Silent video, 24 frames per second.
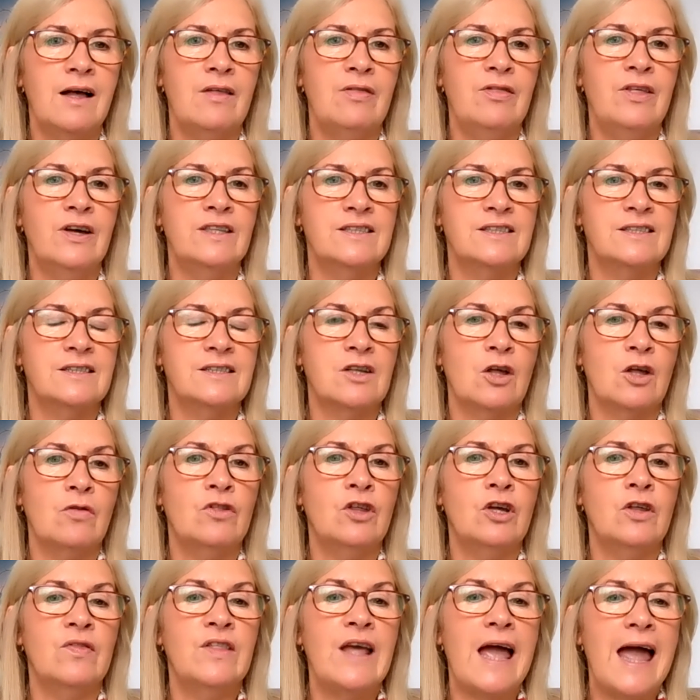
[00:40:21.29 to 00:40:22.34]
that
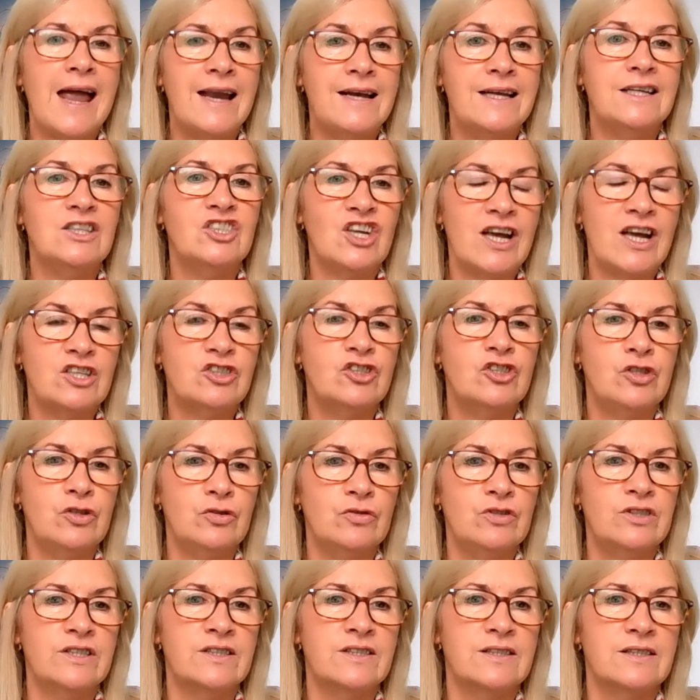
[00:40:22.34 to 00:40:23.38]
the NHS
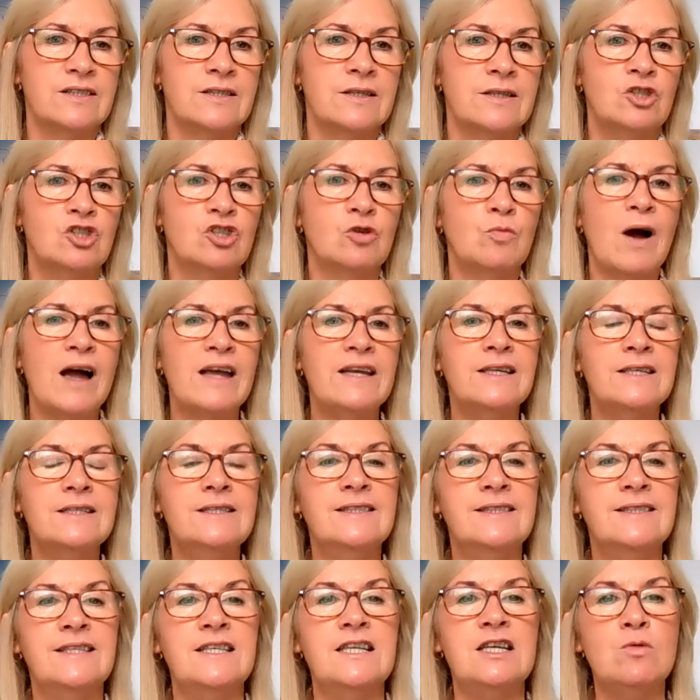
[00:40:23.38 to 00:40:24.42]
uses, so I can
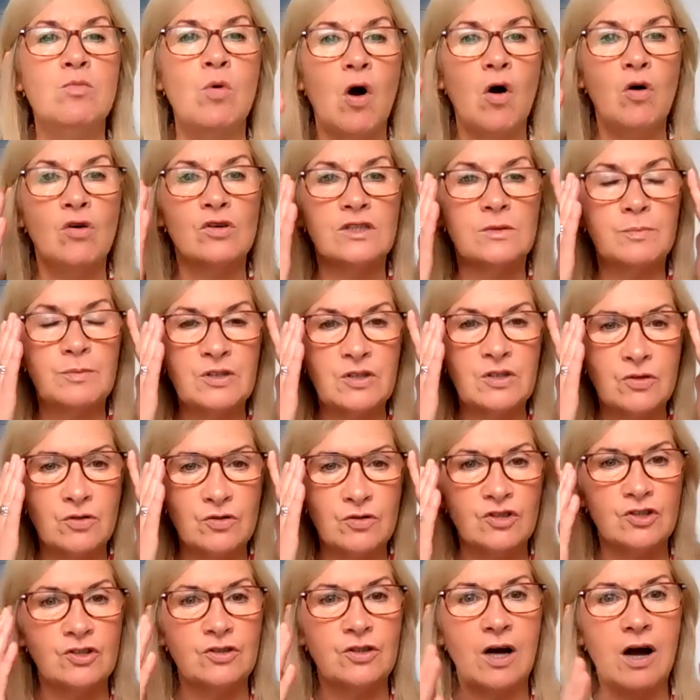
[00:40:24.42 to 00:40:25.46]
see what
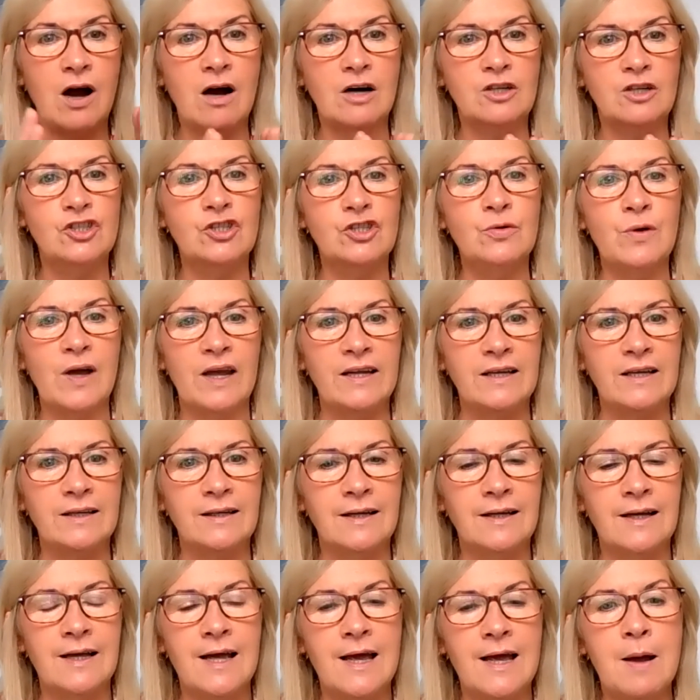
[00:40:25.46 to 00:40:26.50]
hospitals are doing,
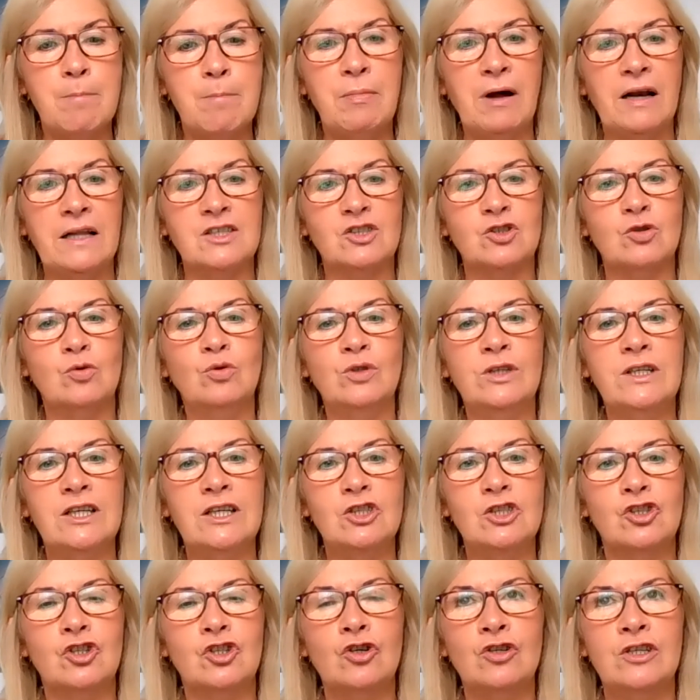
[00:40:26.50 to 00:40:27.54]
but it's only
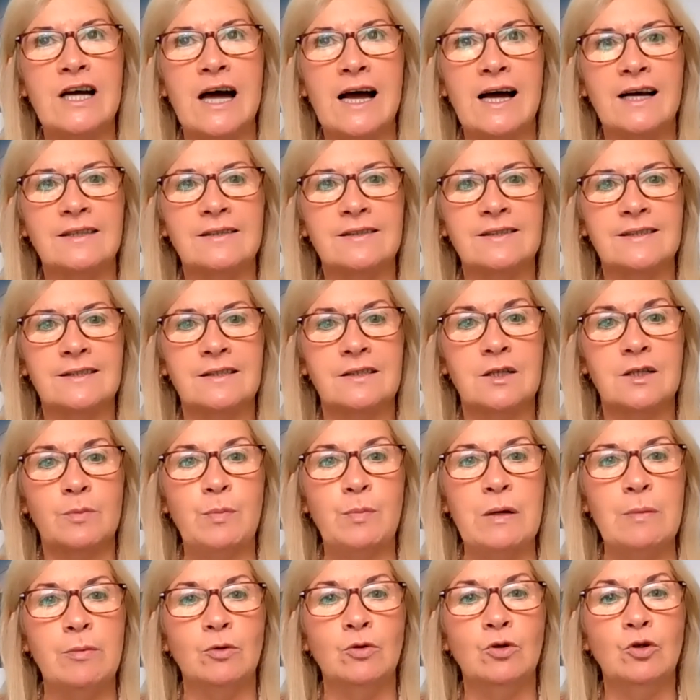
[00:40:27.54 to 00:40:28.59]
as good as the
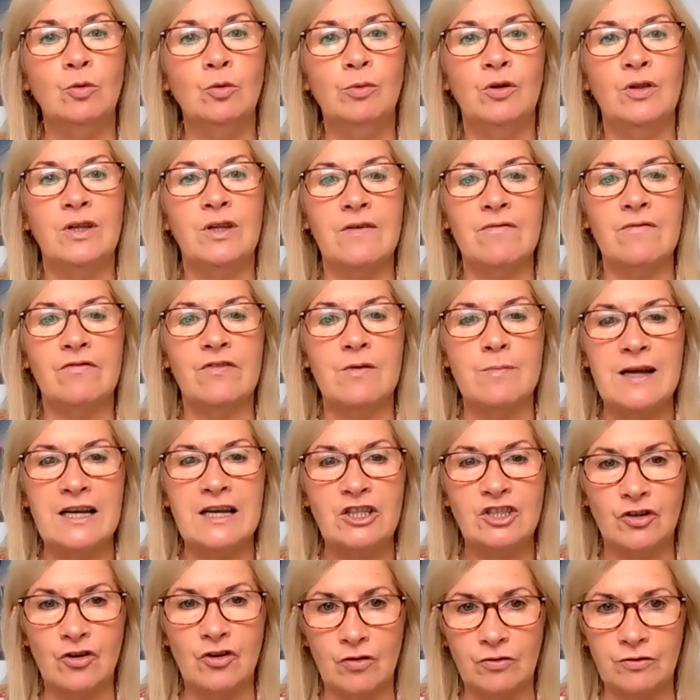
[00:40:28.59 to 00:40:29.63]
people who put the
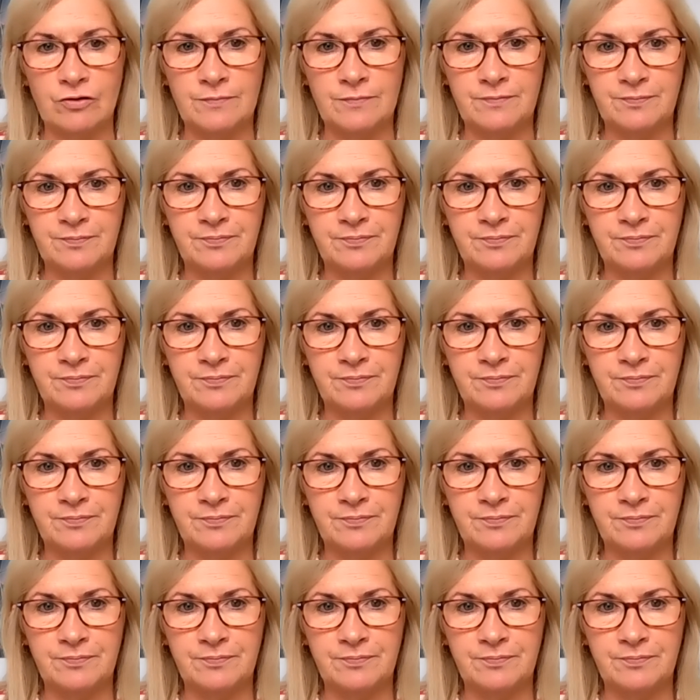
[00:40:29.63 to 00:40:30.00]
information on.